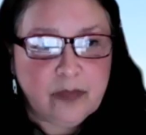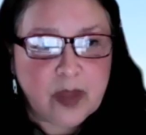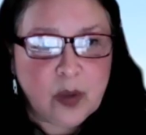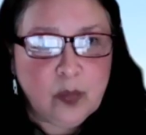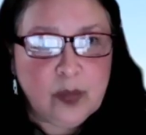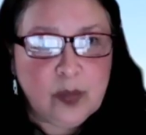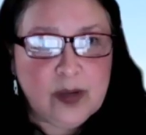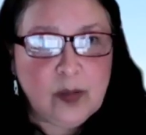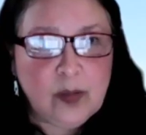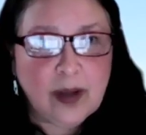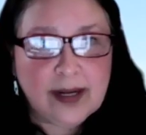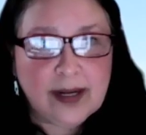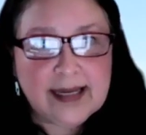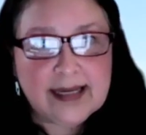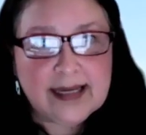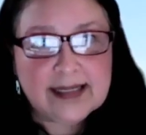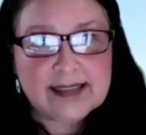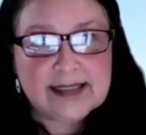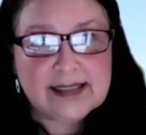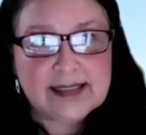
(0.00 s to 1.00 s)
we want to
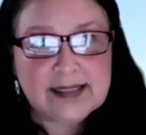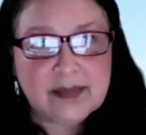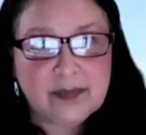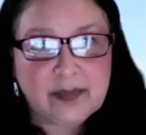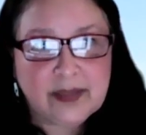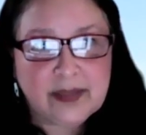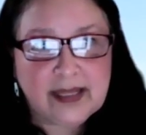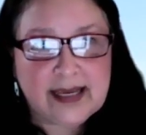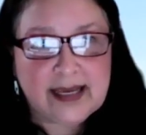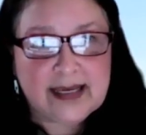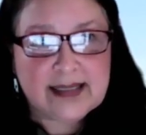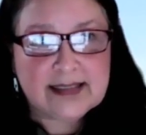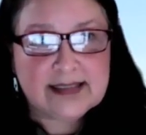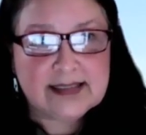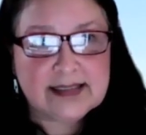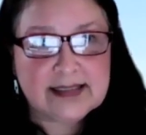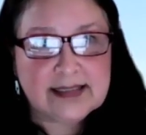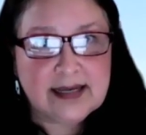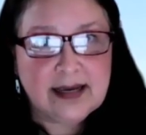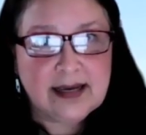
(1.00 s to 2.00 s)
get to the place